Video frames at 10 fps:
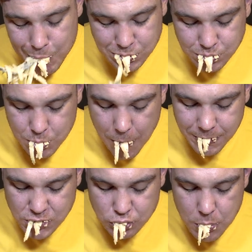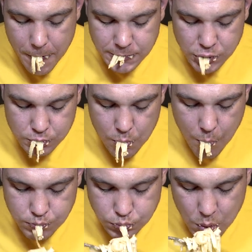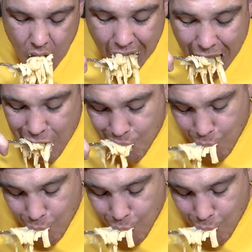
finest fettuccine noodles